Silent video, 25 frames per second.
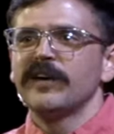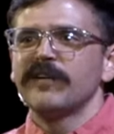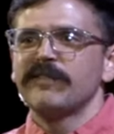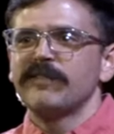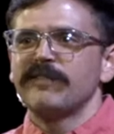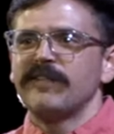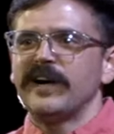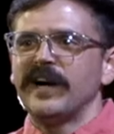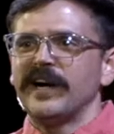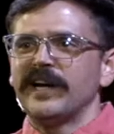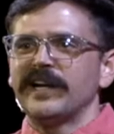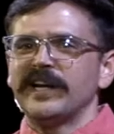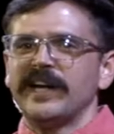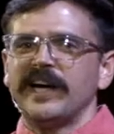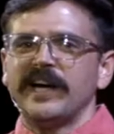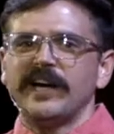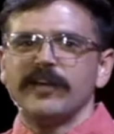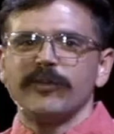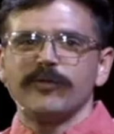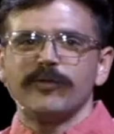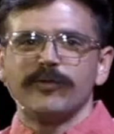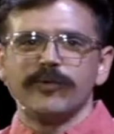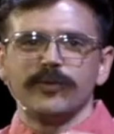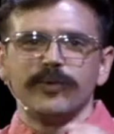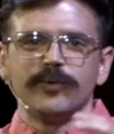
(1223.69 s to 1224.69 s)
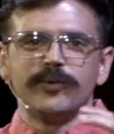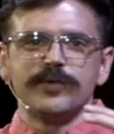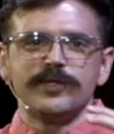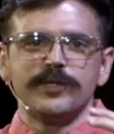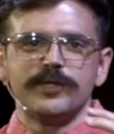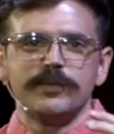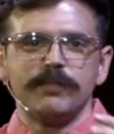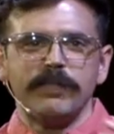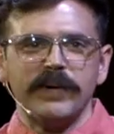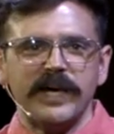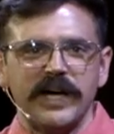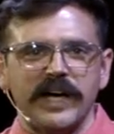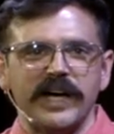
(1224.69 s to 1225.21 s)
find out through
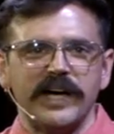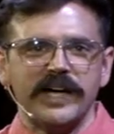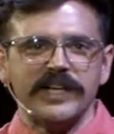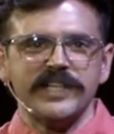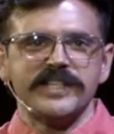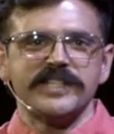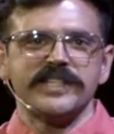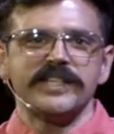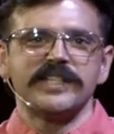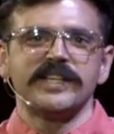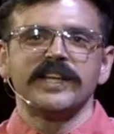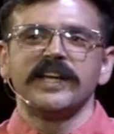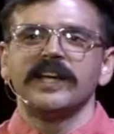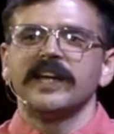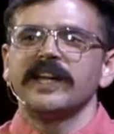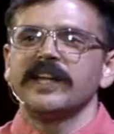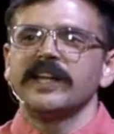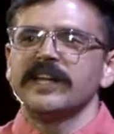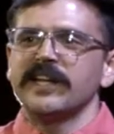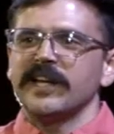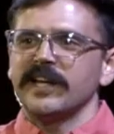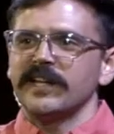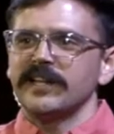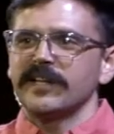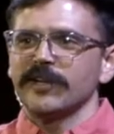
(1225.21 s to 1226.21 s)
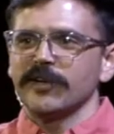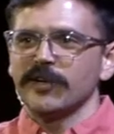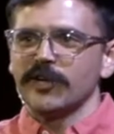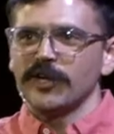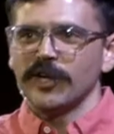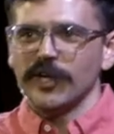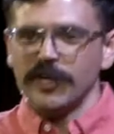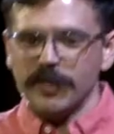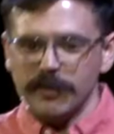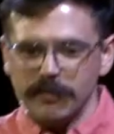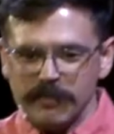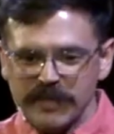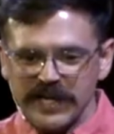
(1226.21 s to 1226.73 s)
spies that they're
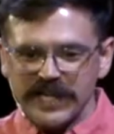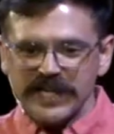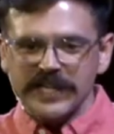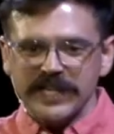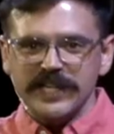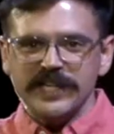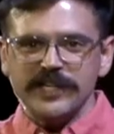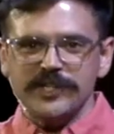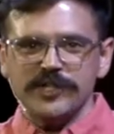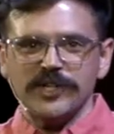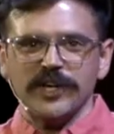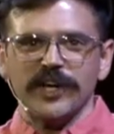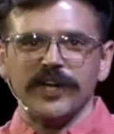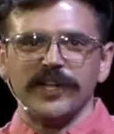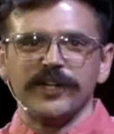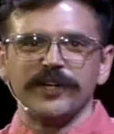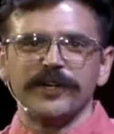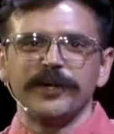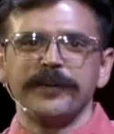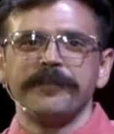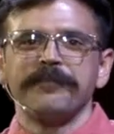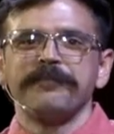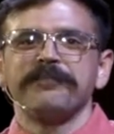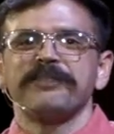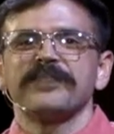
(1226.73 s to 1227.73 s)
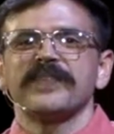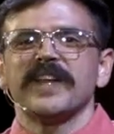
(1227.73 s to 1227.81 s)
going to meet each other.